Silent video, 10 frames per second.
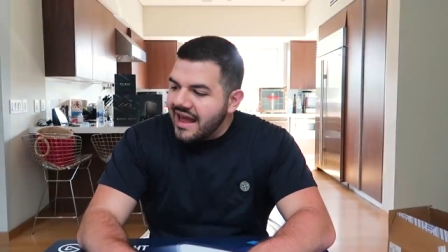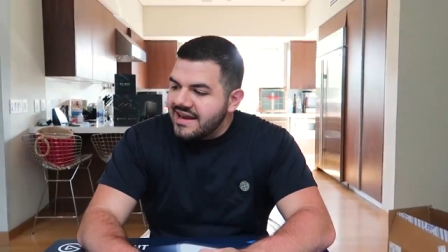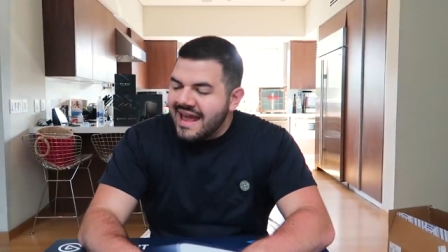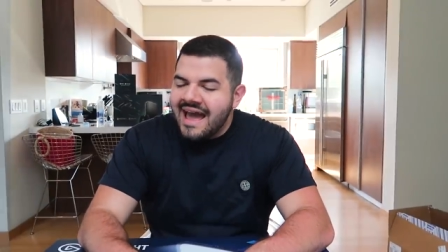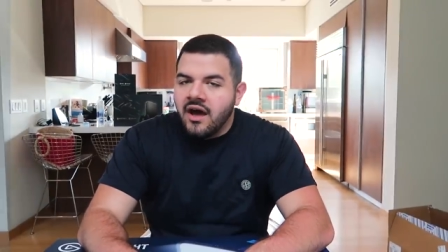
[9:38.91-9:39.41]

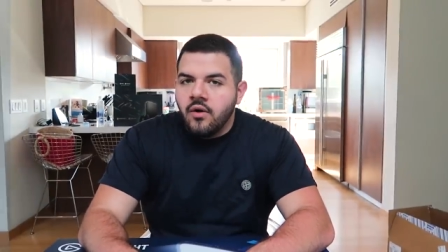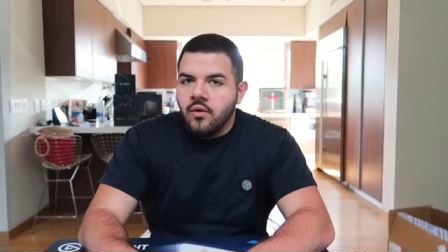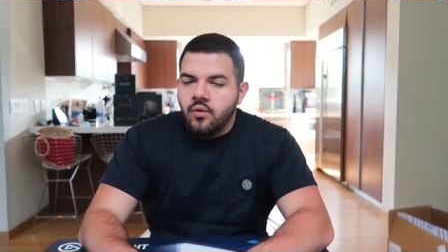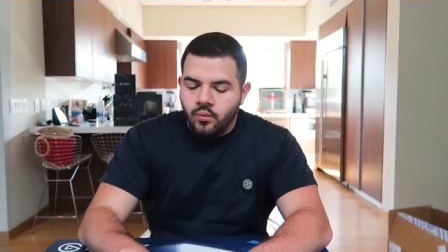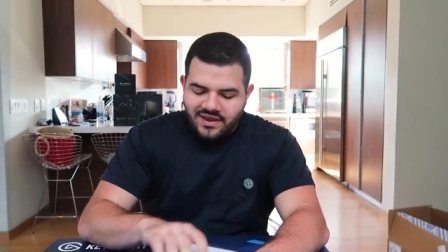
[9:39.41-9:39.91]
And
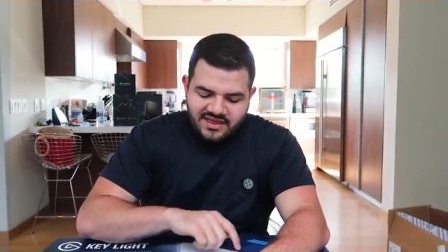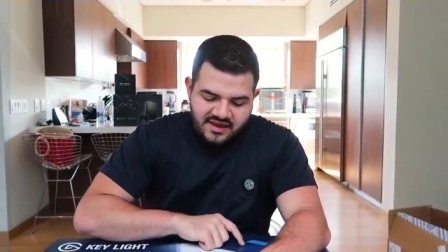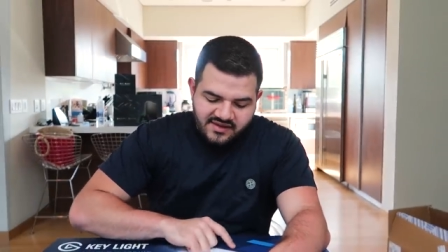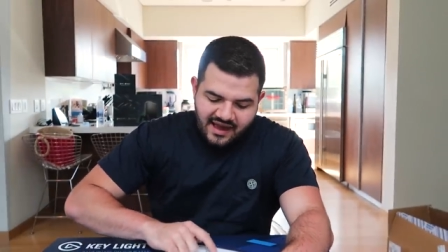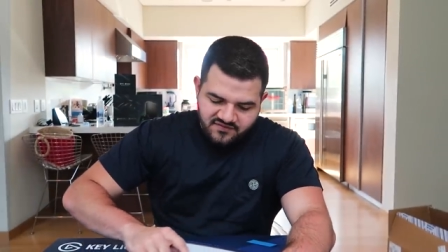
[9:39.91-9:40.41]
now with
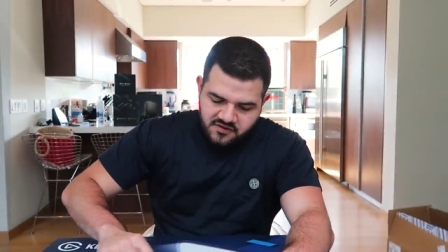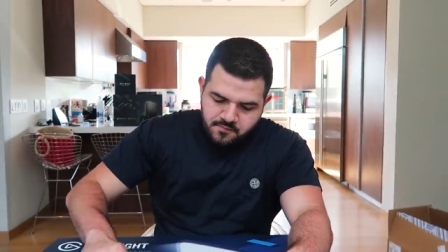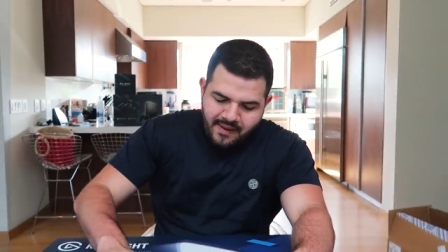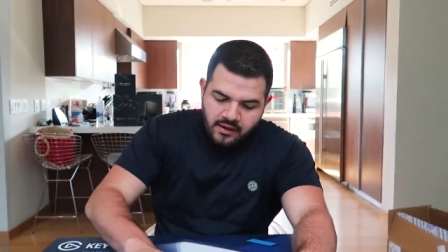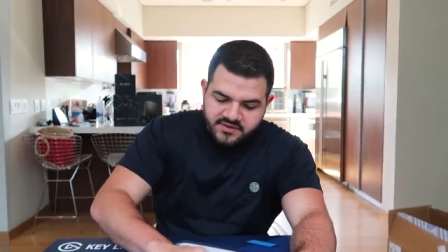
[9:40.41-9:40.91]
this, I have this
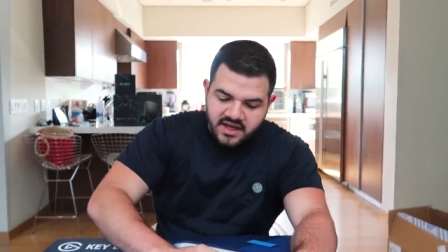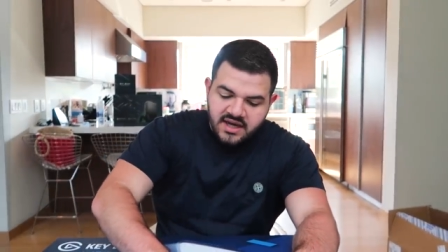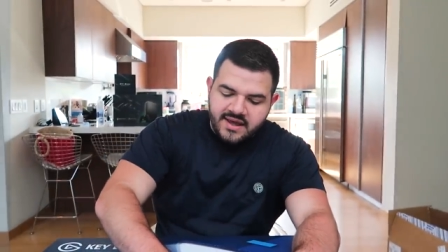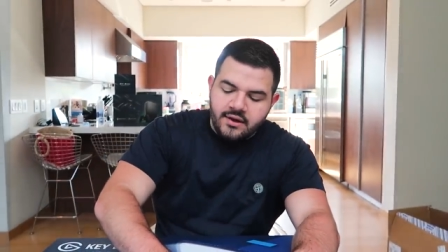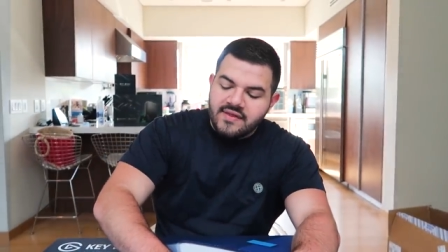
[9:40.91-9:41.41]
mount
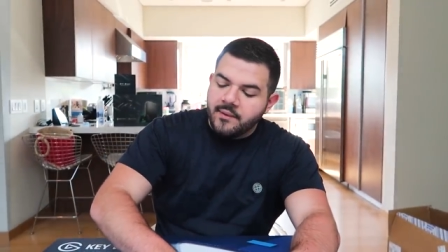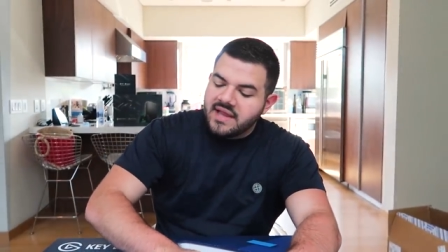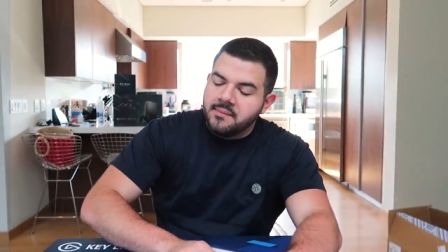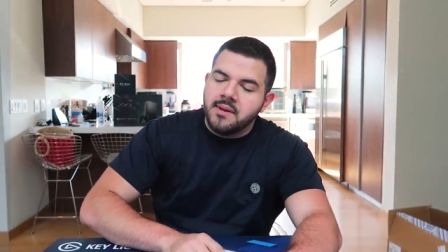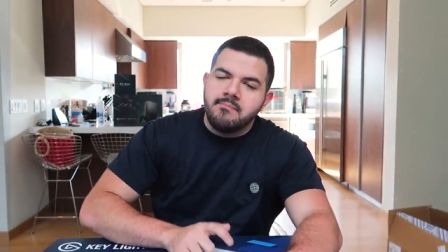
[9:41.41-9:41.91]
in here that will
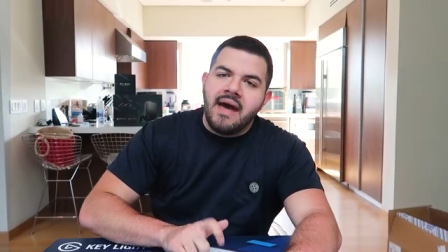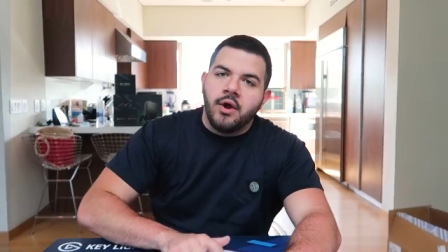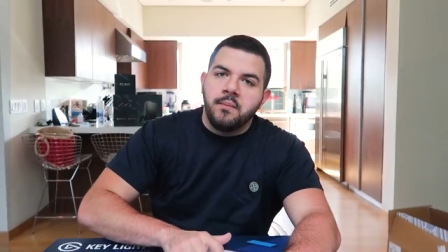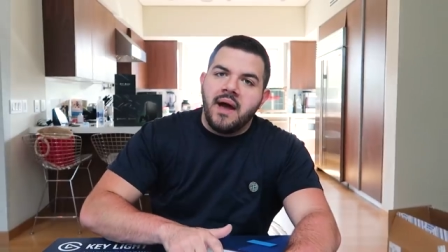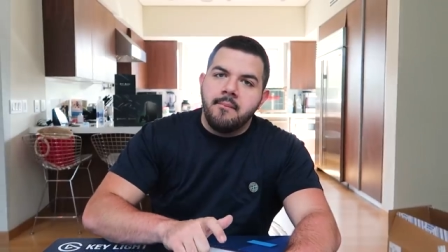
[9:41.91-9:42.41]
let me
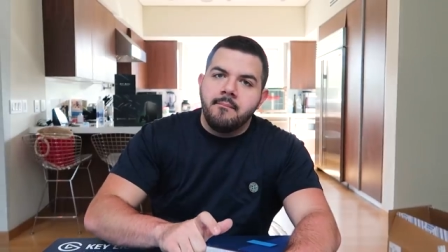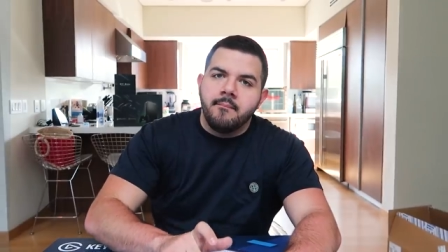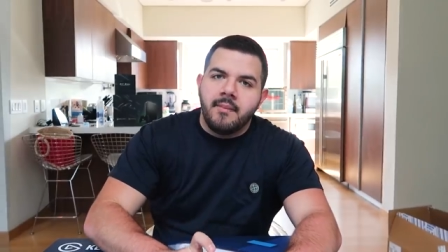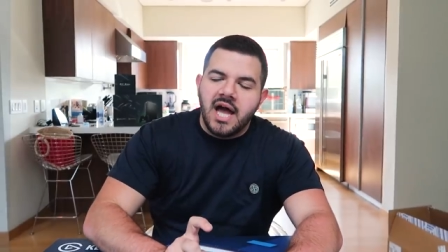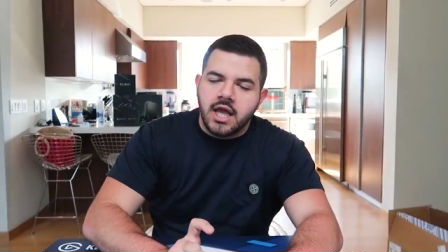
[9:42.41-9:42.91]
mount my,
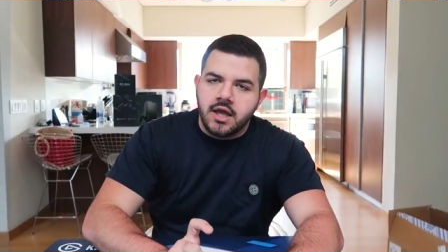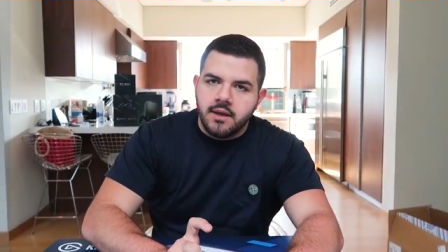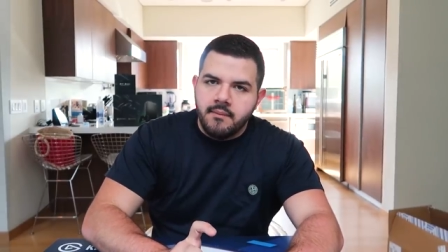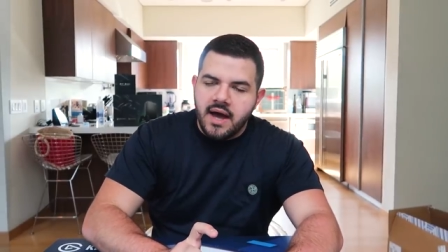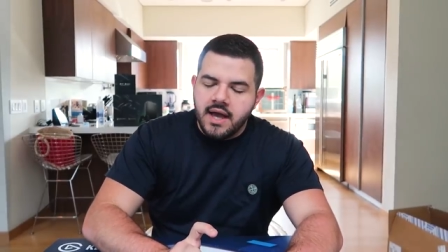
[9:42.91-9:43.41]
my,
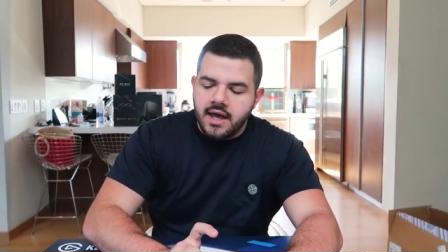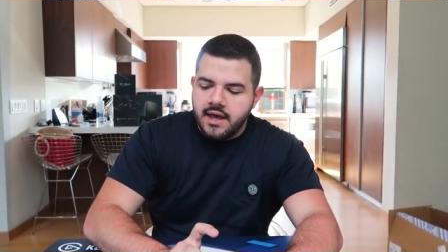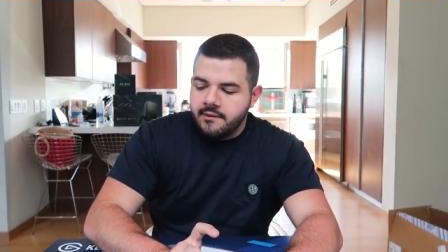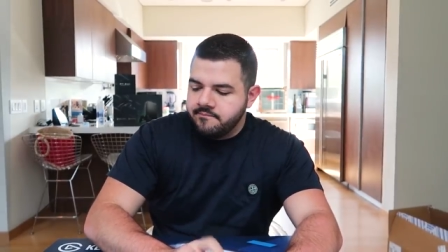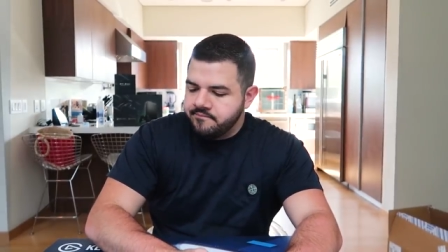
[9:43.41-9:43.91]
my,
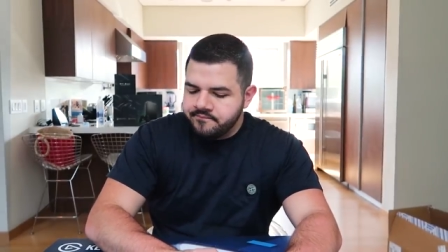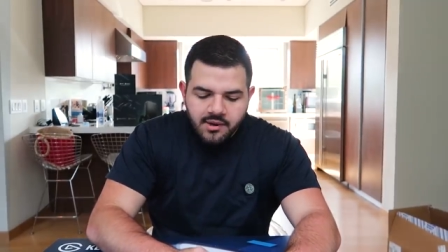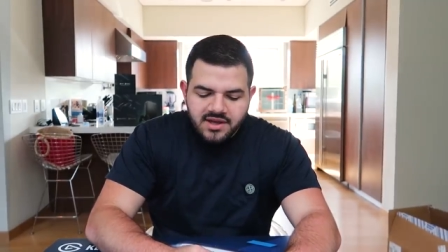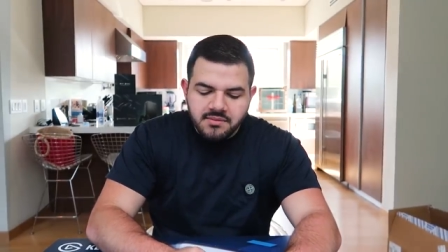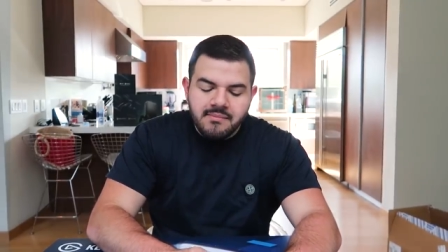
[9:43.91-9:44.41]
uh, it
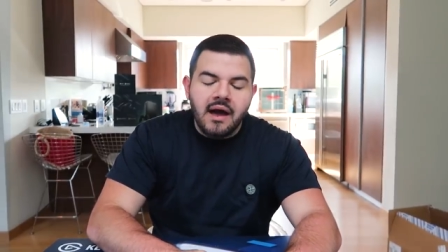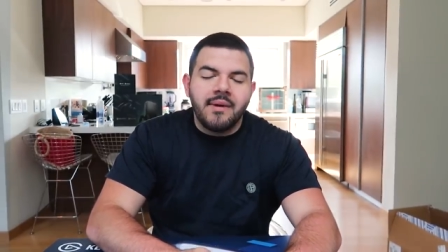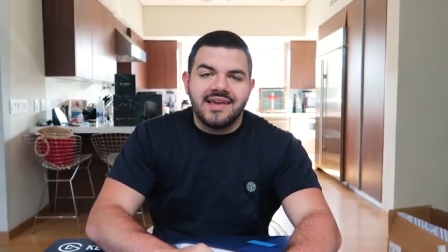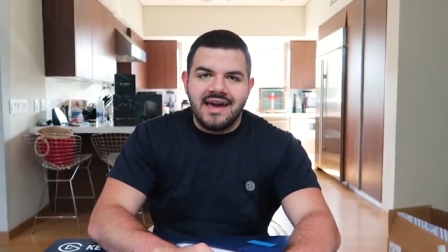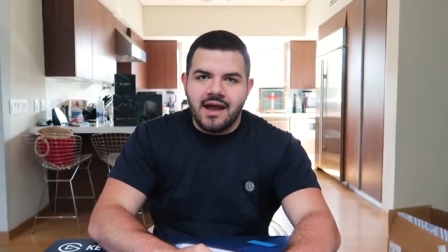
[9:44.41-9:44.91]
will let me mount
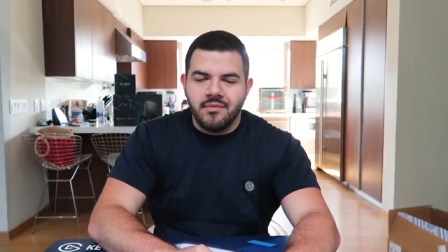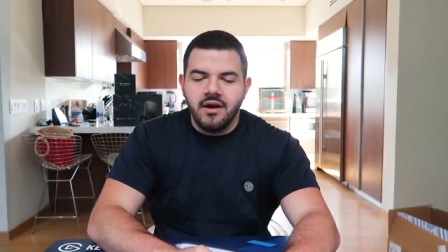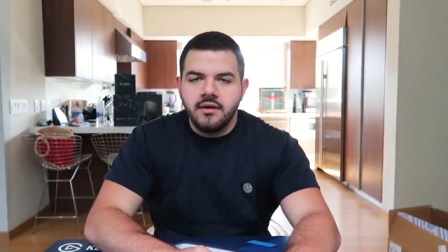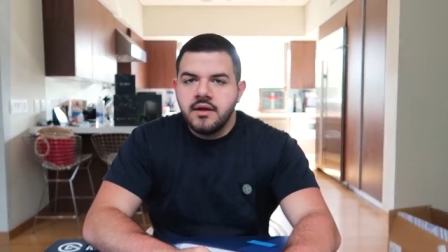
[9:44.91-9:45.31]
my camera.